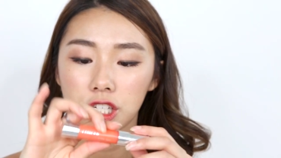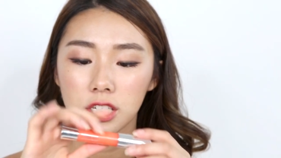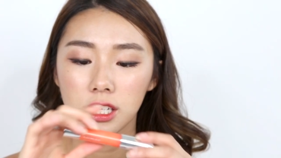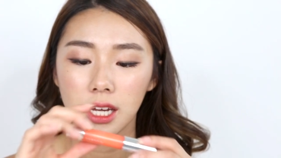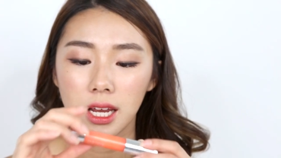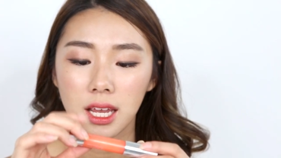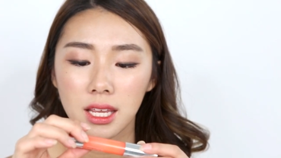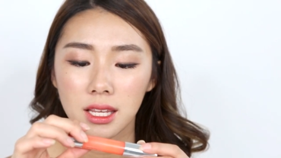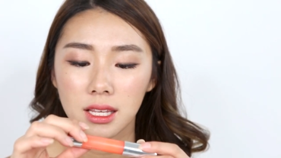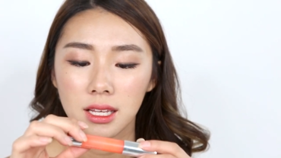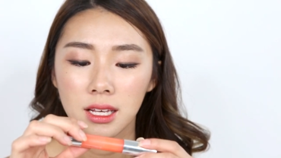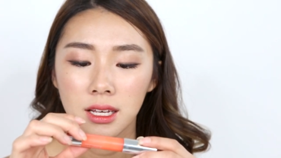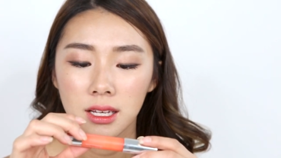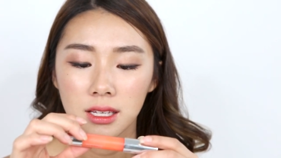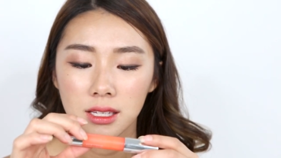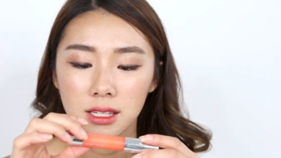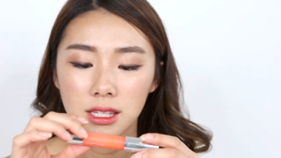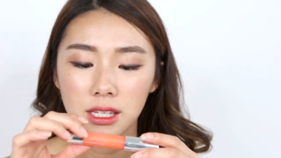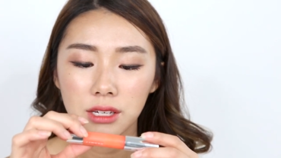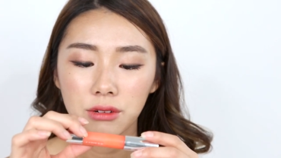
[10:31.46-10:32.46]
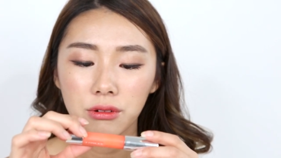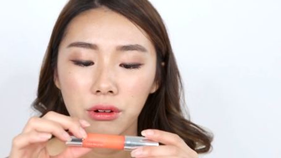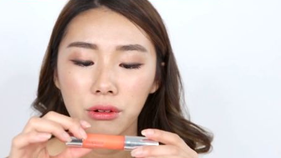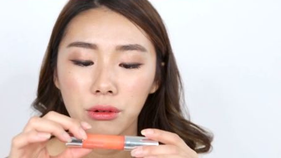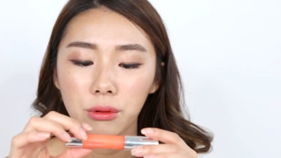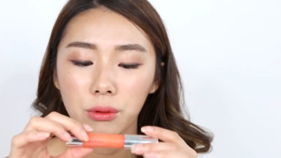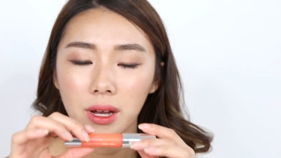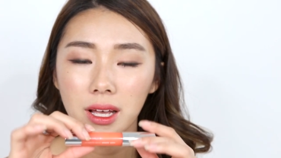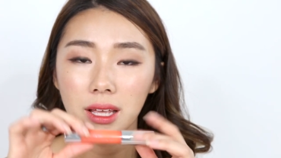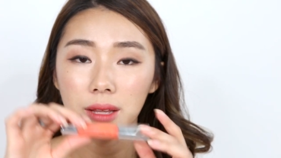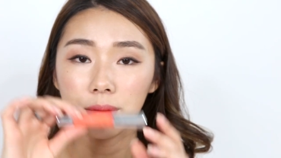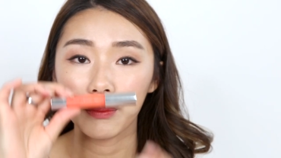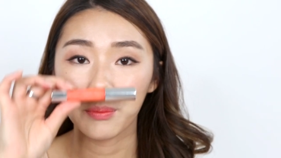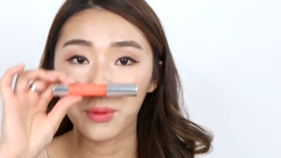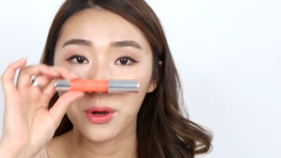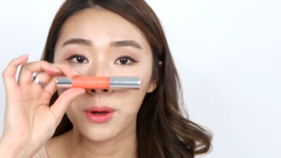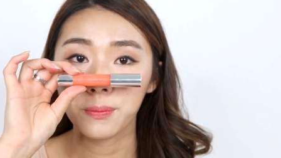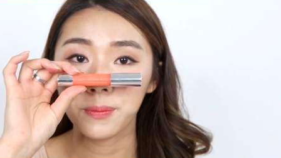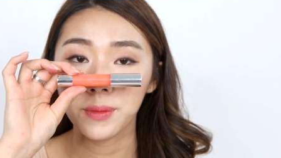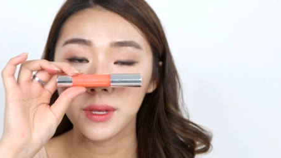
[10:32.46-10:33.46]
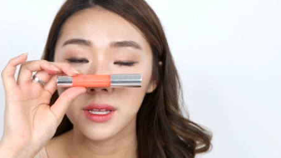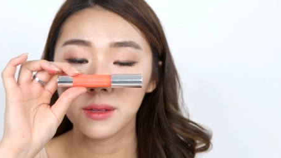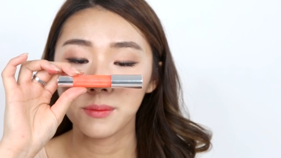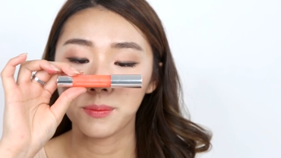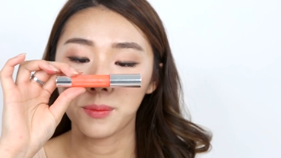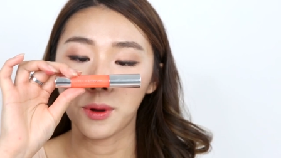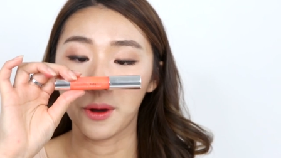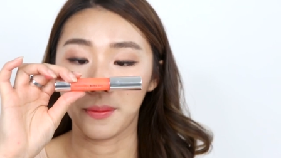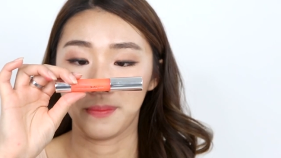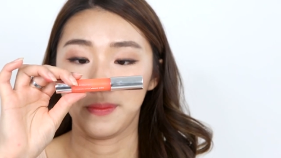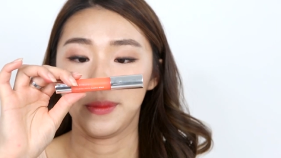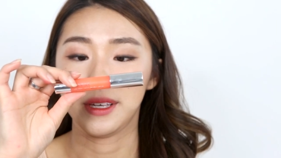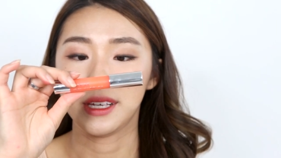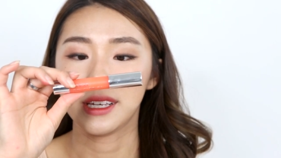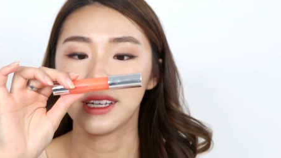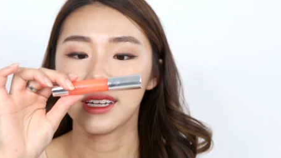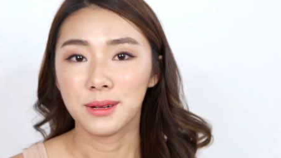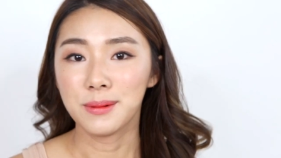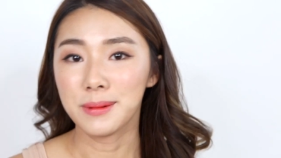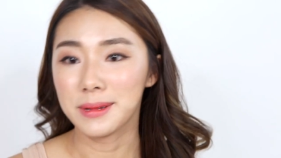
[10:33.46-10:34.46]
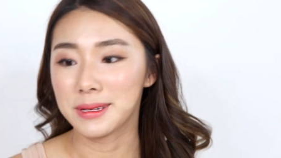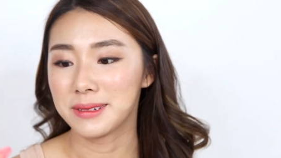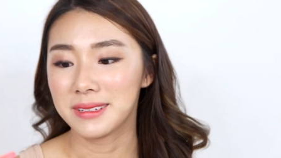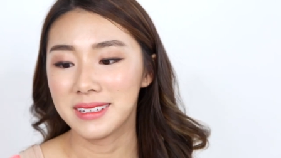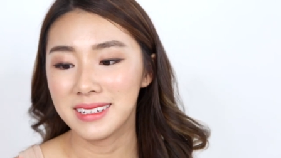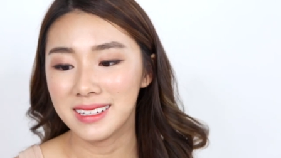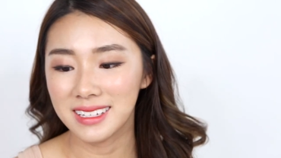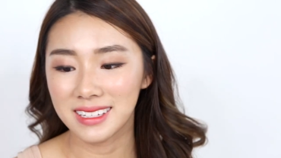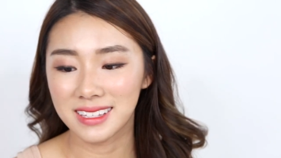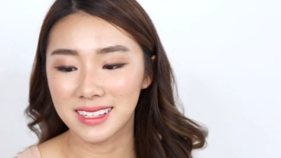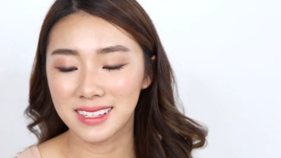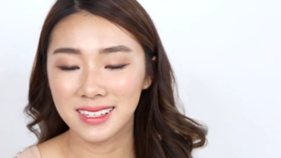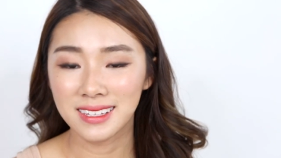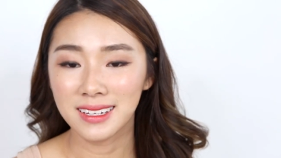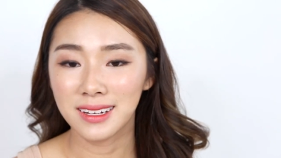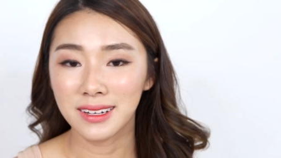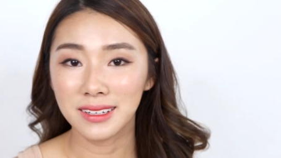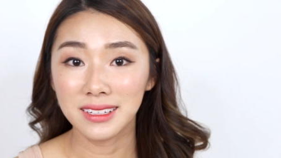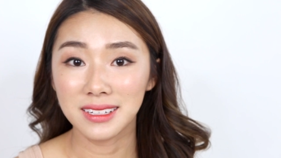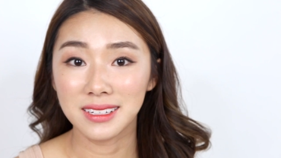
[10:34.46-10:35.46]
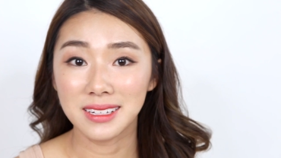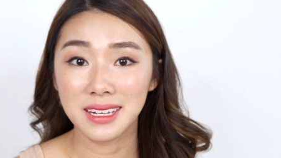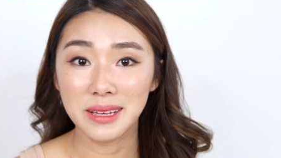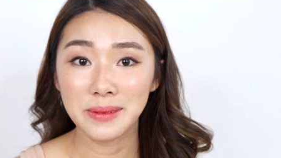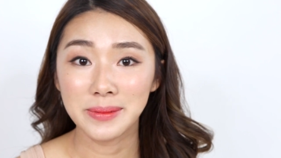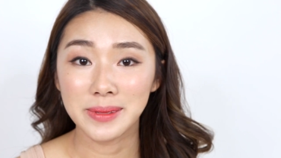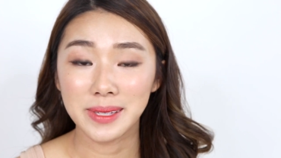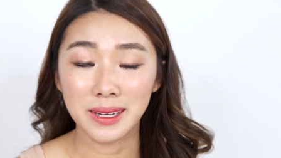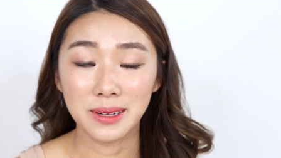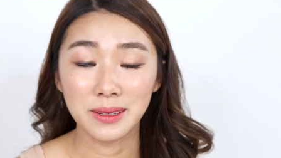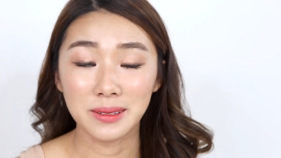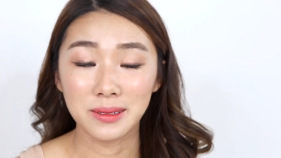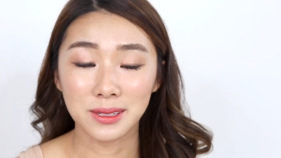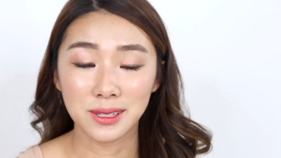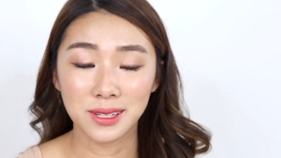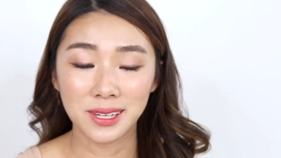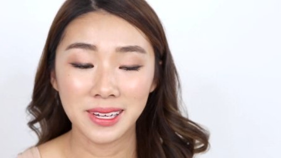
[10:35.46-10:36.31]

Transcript: shade 01 Poppin Poppy. Oh my goodness, all the names are all